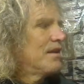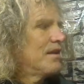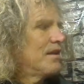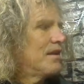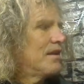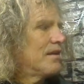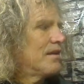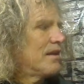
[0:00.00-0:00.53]

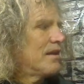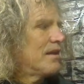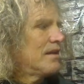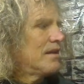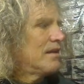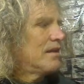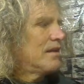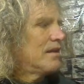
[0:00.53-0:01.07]
and the
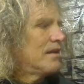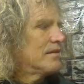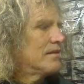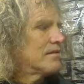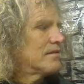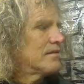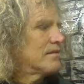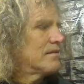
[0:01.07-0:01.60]
idea
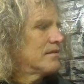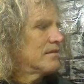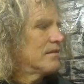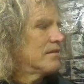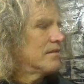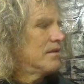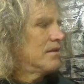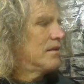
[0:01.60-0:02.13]
is
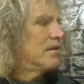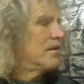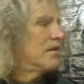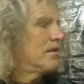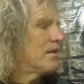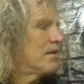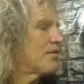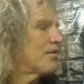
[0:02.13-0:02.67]

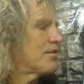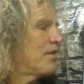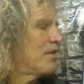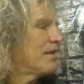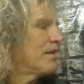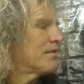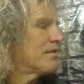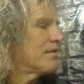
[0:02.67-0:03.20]
electron
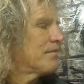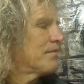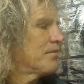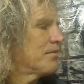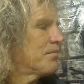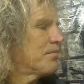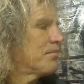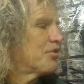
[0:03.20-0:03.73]
gets
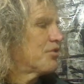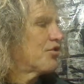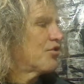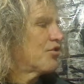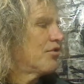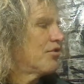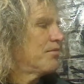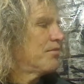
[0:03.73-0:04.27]

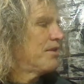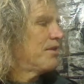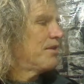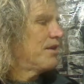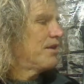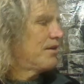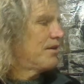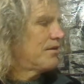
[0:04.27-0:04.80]
perturbed
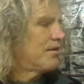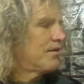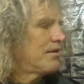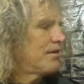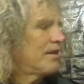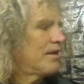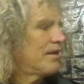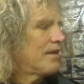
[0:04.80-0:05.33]
here,
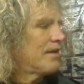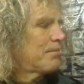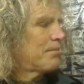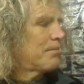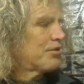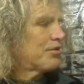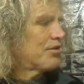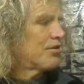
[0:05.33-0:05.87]
and that
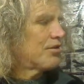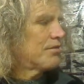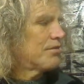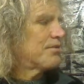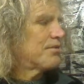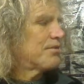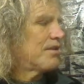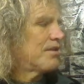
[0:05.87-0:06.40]

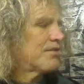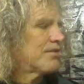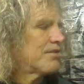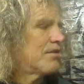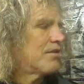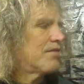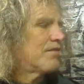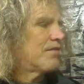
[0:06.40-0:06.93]
perturbs an
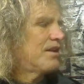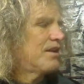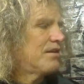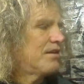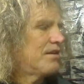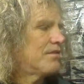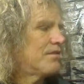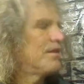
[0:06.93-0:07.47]
electron over
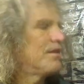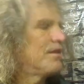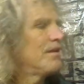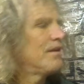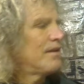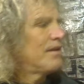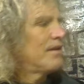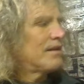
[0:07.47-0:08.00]
here,
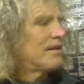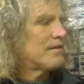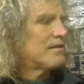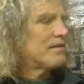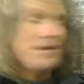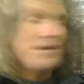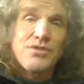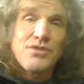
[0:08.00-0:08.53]
and that's
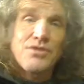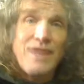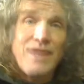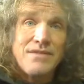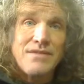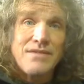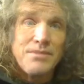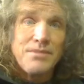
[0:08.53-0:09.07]
like a
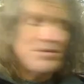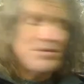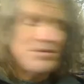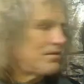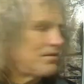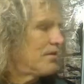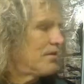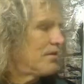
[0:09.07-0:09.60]

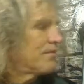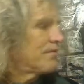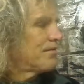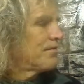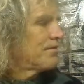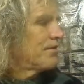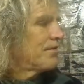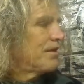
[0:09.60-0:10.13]
transmission of
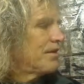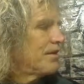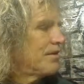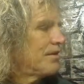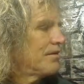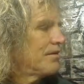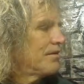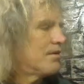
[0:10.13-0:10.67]

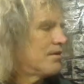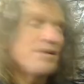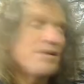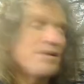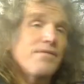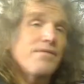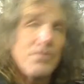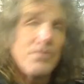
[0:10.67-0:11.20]
the uh,
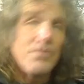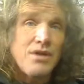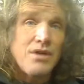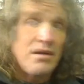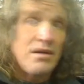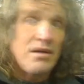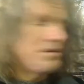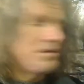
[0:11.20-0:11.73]

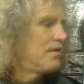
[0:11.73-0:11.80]
photon.